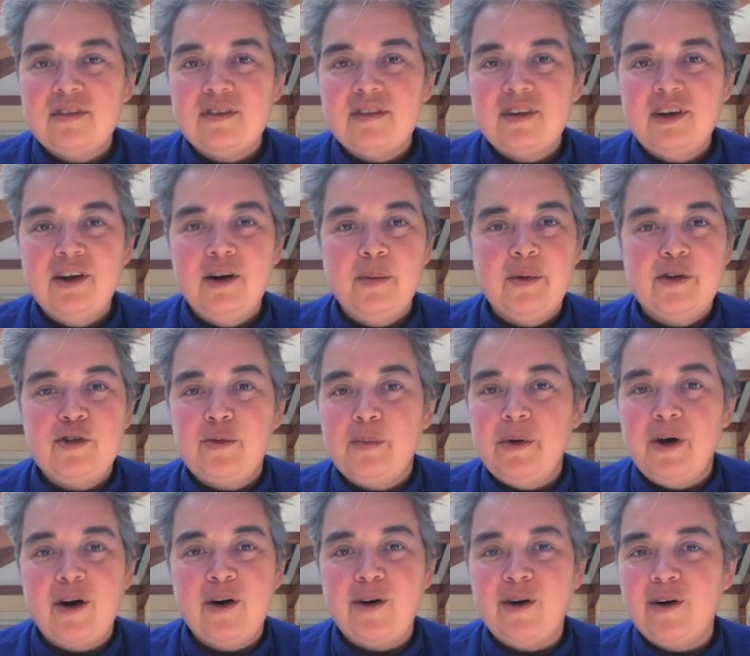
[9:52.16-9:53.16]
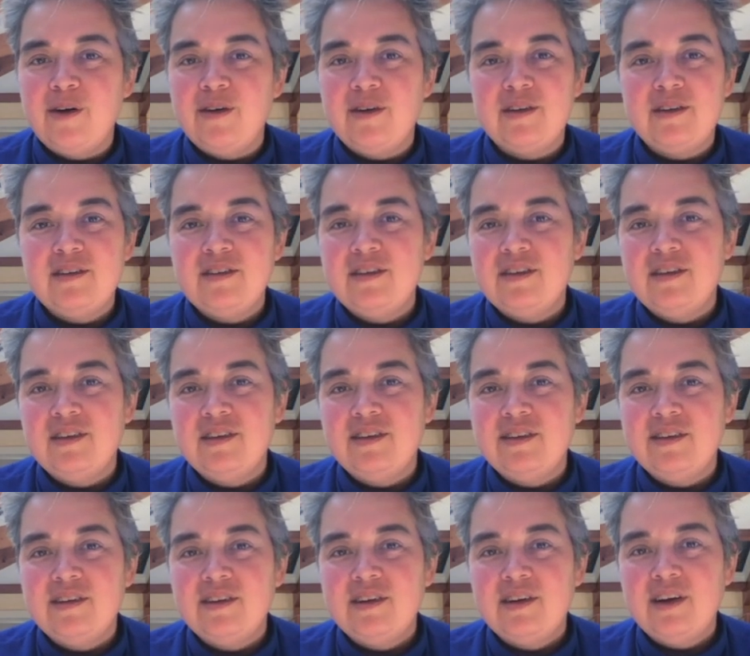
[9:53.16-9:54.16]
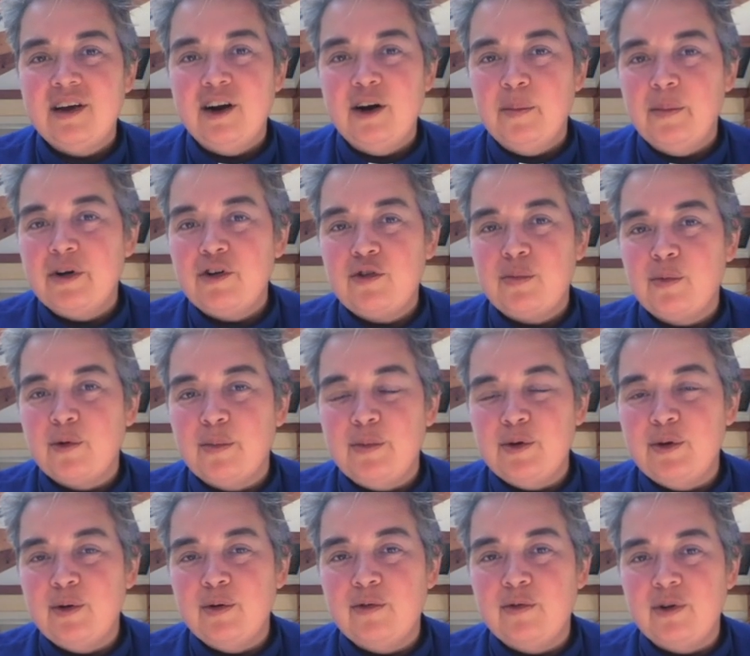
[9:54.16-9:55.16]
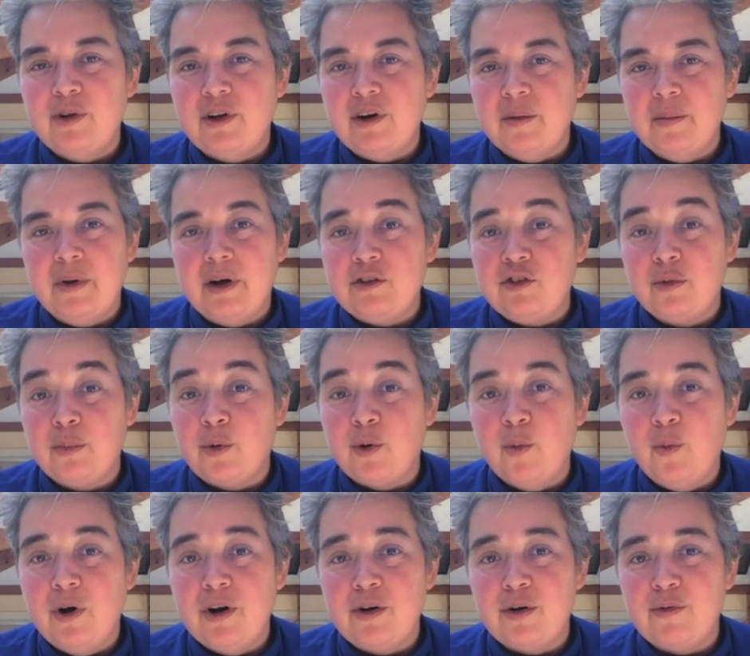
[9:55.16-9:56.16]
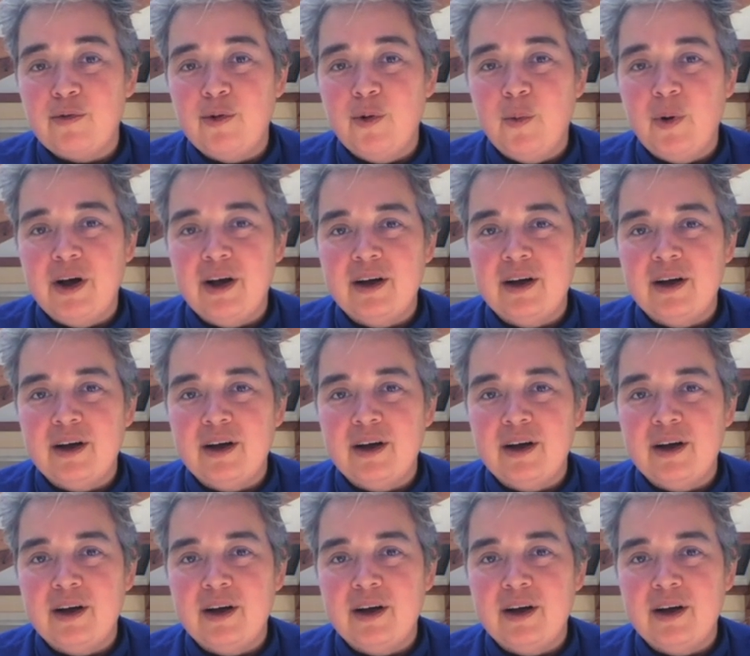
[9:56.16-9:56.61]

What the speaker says: in a much better in a much more beautiful and a much more wonderful way.